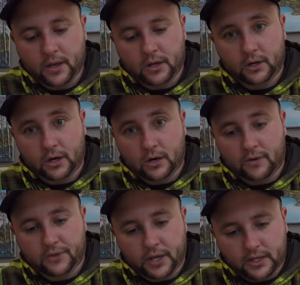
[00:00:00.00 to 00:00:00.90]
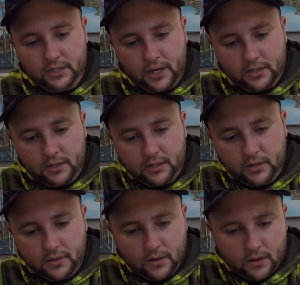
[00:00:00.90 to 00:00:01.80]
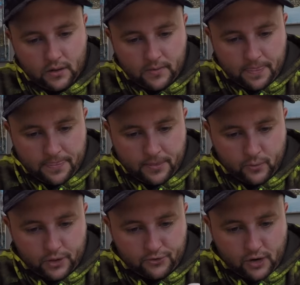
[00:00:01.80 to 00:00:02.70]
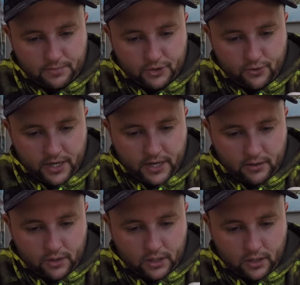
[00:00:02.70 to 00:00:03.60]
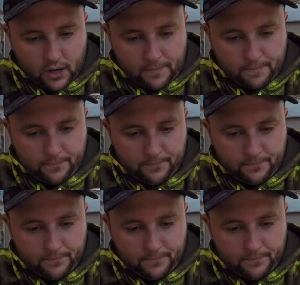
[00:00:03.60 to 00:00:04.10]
knock off the excess. I'm going to drop straight down to the top.